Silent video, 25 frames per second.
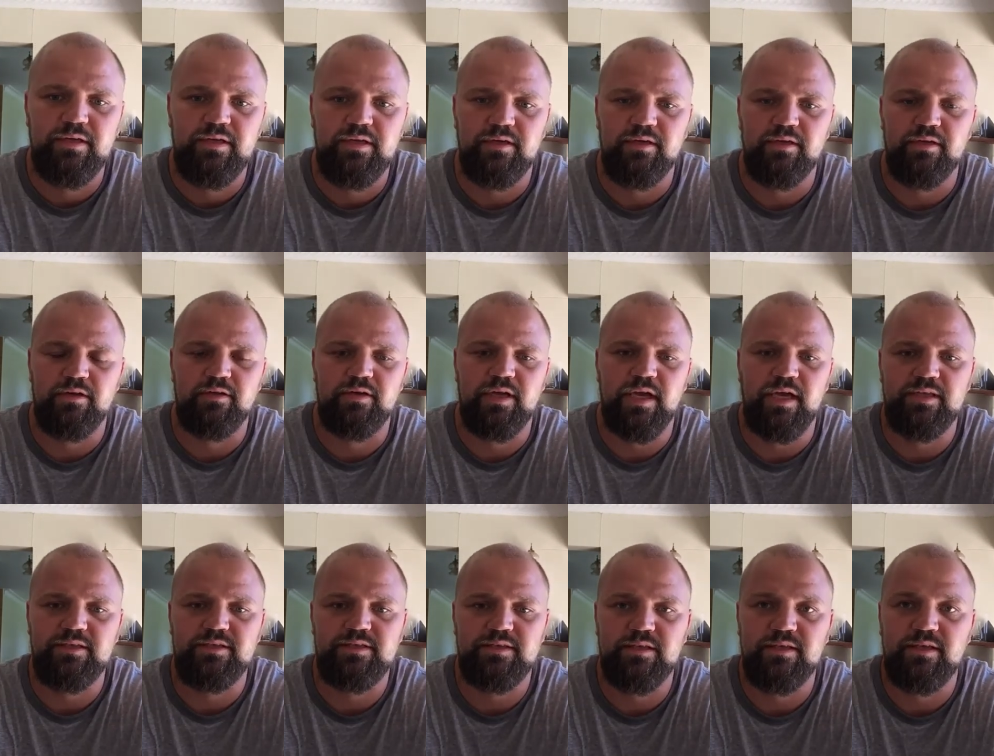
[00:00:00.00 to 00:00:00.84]
you know,
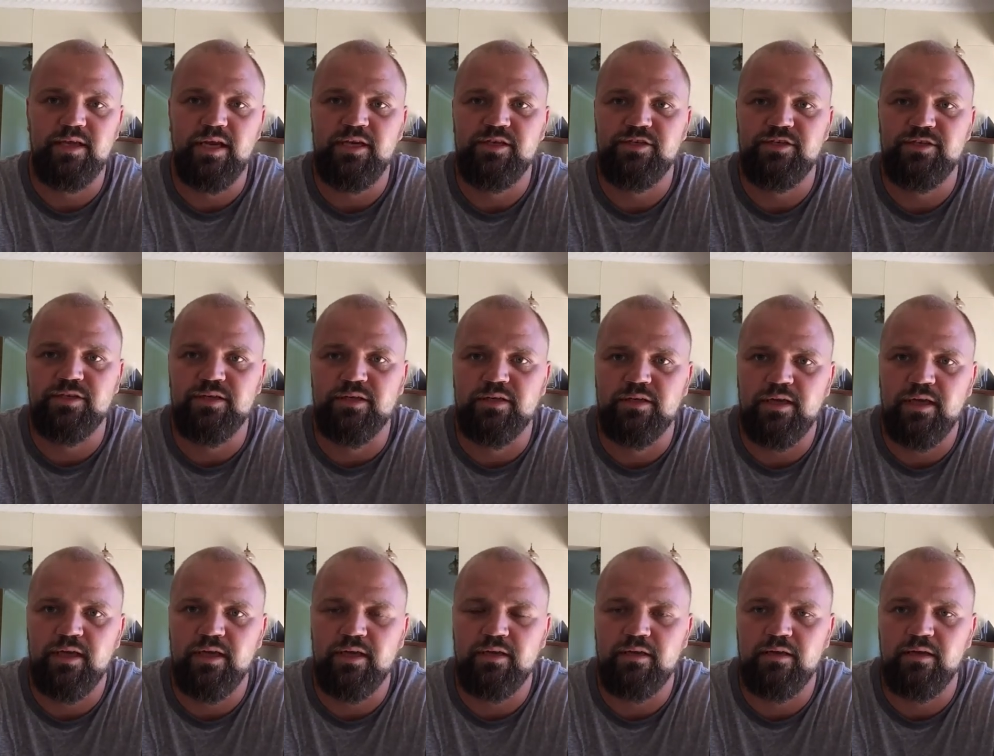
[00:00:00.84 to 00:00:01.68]
gets attention,
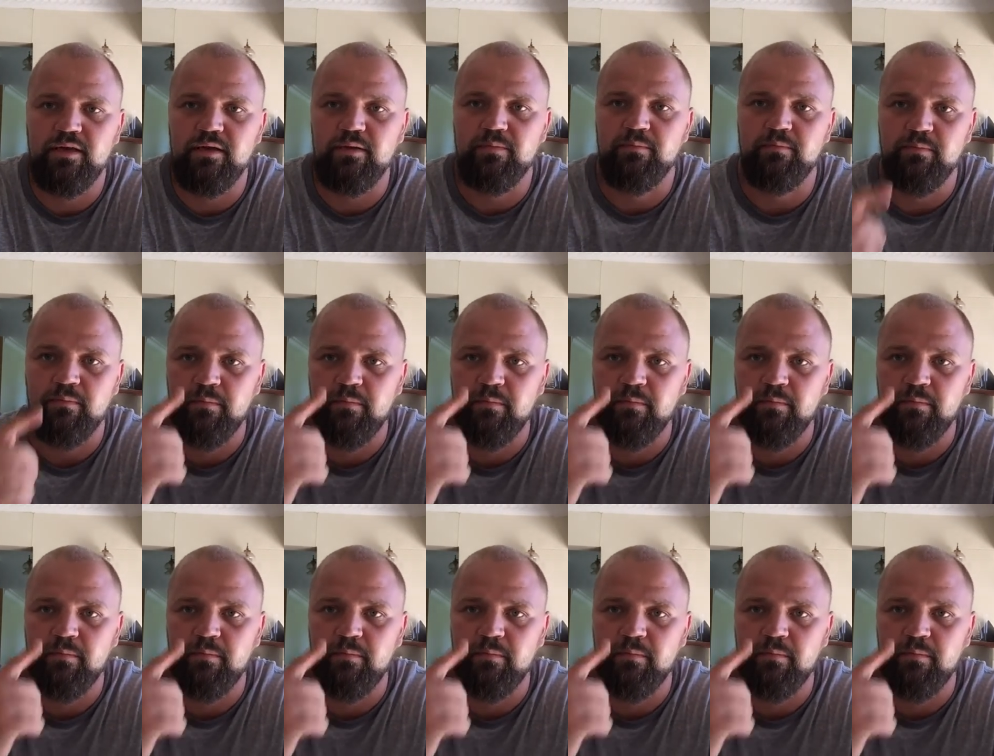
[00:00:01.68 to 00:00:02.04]
and um,